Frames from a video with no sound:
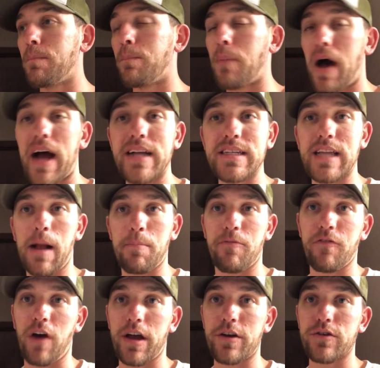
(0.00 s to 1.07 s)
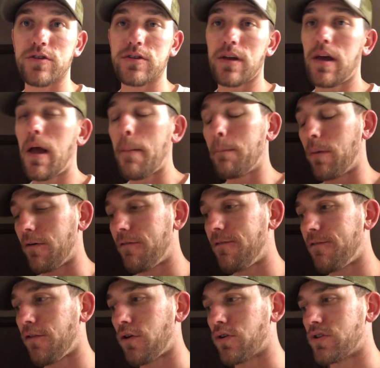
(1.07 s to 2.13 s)
by depth finders. But
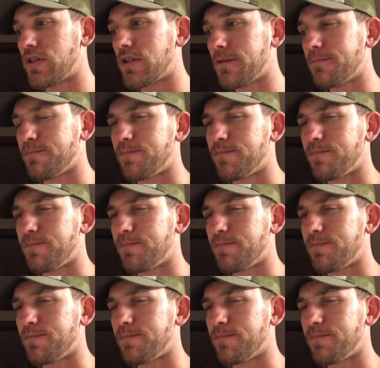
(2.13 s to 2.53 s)
first,